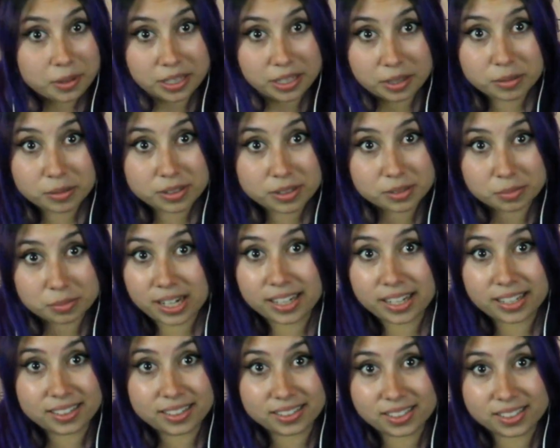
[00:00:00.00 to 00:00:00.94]
He was
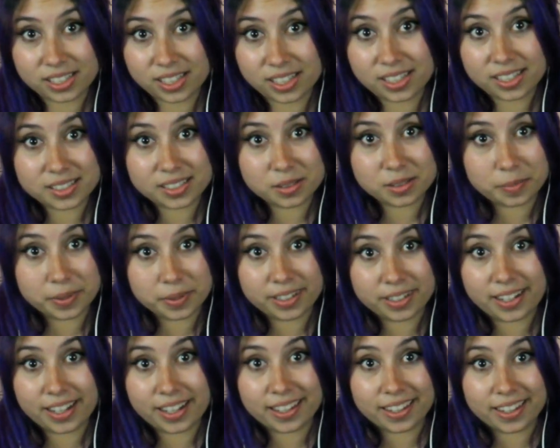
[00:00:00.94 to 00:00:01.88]
right. She's
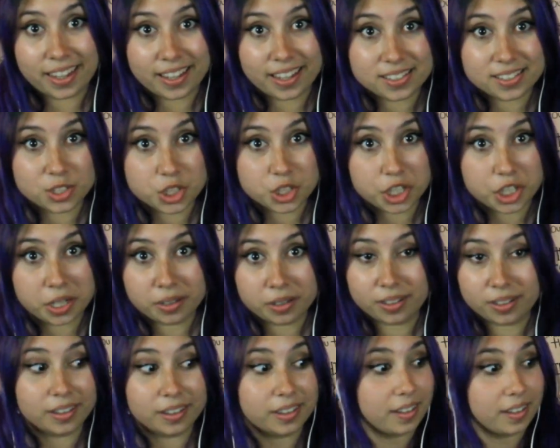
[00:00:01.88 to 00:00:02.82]
been against
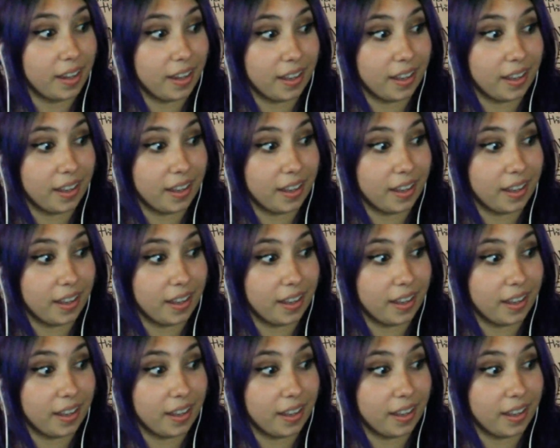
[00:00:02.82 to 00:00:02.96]
S.H.I.E.L.D.